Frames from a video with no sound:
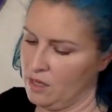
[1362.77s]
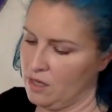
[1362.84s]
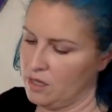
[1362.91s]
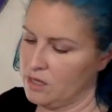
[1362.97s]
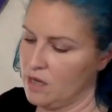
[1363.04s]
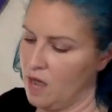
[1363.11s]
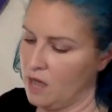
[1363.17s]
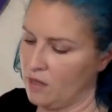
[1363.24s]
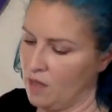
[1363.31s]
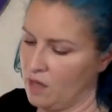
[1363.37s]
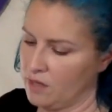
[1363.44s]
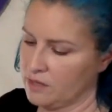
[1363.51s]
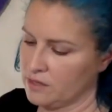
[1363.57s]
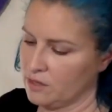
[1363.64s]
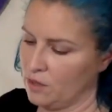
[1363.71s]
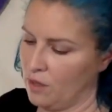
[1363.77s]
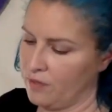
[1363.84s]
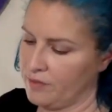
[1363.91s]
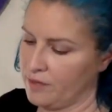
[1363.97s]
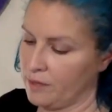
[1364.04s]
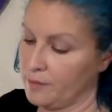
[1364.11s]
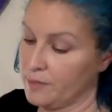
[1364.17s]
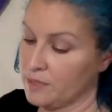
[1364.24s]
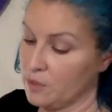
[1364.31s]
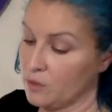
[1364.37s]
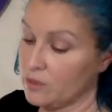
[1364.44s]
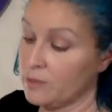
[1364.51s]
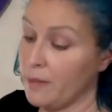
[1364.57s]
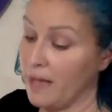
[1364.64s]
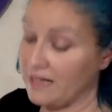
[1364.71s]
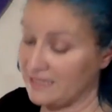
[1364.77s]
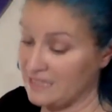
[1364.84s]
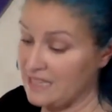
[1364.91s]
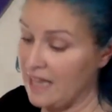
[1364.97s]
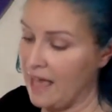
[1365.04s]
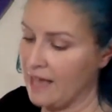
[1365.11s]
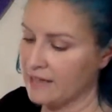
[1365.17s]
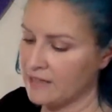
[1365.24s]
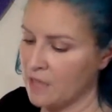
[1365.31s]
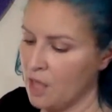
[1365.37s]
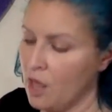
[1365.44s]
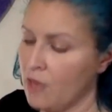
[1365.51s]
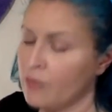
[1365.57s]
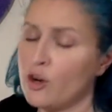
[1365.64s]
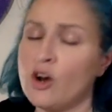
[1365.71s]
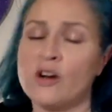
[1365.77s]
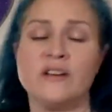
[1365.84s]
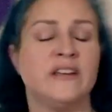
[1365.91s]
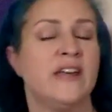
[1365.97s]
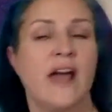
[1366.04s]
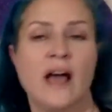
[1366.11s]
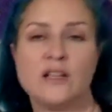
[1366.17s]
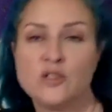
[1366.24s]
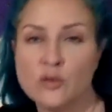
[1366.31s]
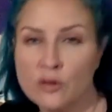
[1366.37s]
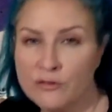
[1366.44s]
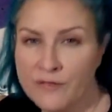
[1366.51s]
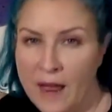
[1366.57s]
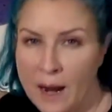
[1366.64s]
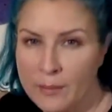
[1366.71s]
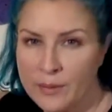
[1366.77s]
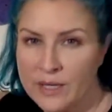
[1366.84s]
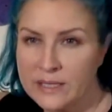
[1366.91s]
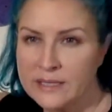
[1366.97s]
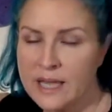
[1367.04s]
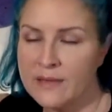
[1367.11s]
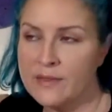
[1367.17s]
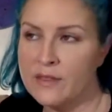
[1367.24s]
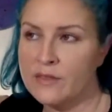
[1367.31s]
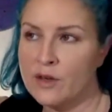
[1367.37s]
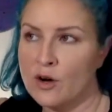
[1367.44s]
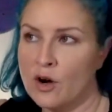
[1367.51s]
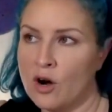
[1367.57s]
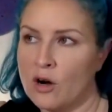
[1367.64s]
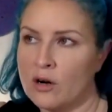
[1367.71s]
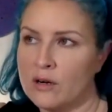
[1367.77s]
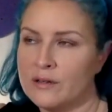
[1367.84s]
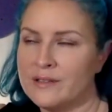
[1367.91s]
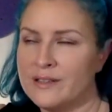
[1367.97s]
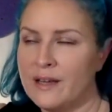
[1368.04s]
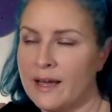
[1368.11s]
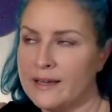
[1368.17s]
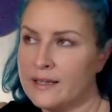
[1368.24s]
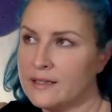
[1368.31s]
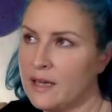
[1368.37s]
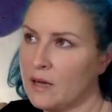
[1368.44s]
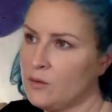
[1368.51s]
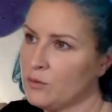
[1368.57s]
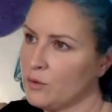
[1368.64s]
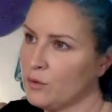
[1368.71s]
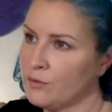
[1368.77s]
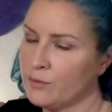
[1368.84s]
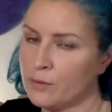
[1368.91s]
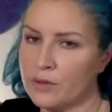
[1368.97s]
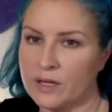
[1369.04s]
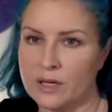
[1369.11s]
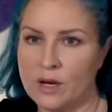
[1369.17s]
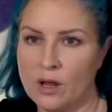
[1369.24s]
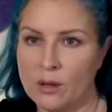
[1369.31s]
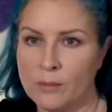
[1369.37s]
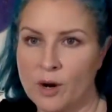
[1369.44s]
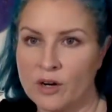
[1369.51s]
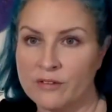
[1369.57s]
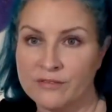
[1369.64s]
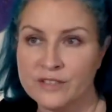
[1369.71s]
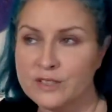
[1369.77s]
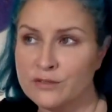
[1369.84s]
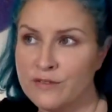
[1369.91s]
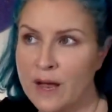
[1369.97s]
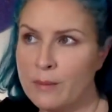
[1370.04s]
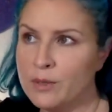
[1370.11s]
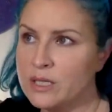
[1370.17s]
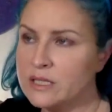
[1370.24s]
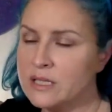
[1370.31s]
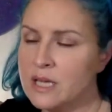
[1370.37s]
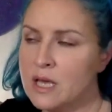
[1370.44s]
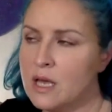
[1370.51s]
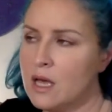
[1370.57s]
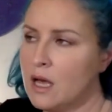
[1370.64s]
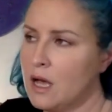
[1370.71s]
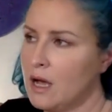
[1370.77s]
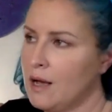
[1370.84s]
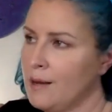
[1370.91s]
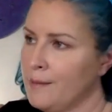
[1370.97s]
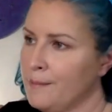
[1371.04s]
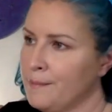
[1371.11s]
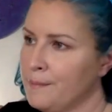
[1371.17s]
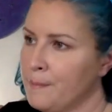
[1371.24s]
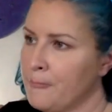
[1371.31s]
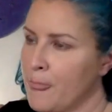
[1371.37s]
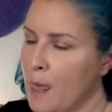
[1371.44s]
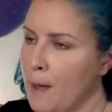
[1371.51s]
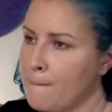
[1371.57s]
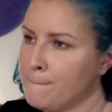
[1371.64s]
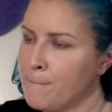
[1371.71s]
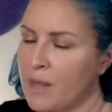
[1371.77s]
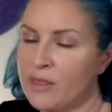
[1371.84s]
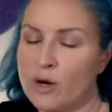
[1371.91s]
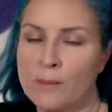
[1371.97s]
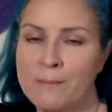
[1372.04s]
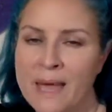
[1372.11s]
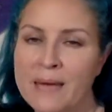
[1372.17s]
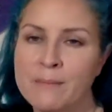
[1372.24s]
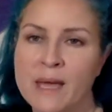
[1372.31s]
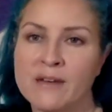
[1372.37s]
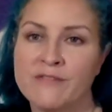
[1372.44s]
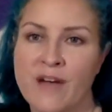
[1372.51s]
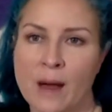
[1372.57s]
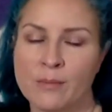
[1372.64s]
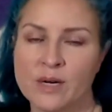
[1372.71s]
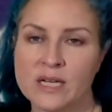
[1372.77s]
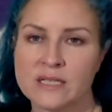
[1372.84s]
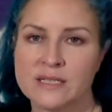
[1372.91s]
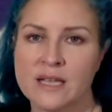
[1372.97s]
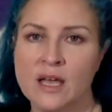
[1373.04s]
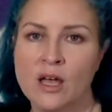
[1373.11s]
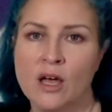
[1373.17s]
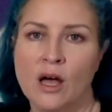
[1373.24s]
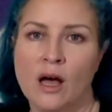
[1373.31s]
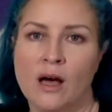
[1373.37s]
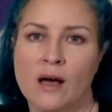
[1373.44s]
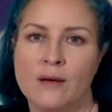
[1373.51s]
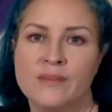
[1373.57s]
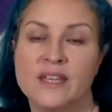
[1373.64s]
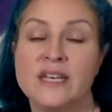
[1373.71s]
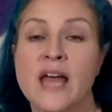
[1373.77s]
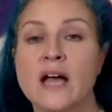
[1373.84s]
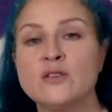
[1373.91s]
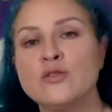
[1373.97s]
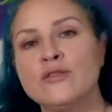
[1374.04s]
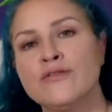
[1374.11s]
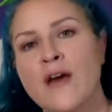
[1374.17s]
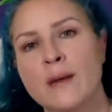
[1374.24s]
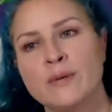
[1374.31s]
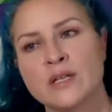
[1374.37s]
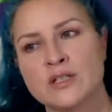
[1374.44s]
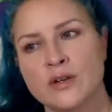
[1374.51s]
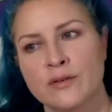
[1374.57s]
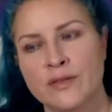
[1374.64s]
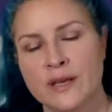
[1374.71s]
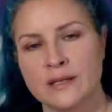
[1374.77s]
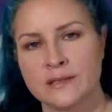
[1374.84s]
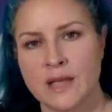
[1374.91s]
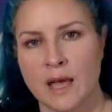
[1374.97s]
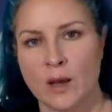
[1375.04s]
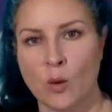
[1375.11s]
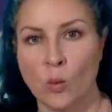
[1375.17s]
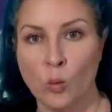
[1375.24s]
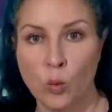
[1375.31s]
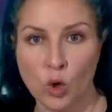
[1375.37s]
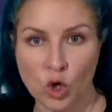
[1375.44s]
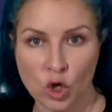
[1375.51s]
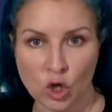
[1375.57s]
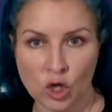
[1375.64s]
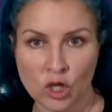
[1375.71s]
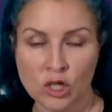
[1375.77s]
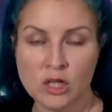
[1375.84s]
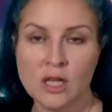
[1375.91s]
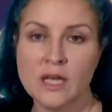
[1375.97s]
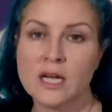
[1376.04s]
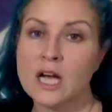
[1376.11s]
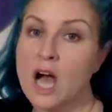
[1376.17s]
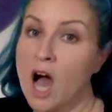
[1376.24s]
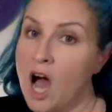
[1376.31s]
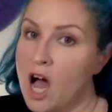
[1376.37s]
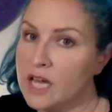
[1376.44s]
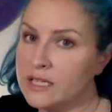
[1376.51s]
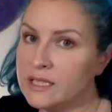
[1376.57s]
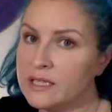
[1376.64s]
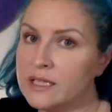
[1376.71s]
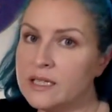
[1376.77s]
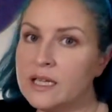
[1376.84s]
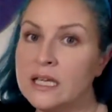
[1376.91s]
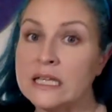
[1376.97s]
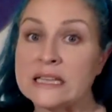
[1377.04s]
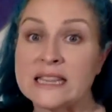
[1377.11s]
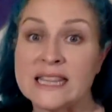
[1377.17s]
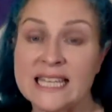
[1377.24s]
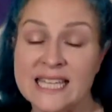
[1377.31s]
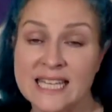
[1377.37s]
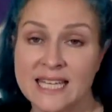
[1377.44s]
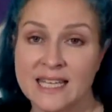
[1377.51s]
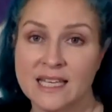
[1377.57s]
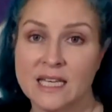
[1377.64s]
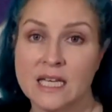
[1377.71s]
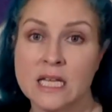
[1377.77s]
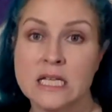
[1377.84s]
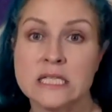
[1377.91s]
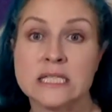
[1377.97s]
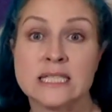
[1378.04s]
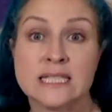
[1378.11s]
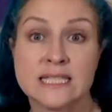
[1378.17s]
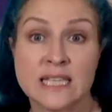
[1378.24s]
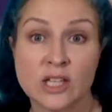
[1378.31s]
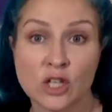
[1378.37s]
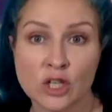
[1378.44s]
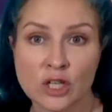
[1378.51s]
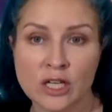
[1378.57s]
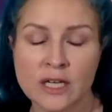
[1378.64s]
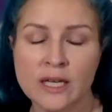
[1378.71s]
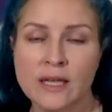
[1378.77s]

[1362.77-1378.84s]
Nylon is a cloth that can be sewn into bags. Yes, there are natural fabrics, and then there are, I don't know if we're going to call them artificial fabrics, but they're man-made fabrics. The natural fabrics are things like wool, cotton, linen, silk.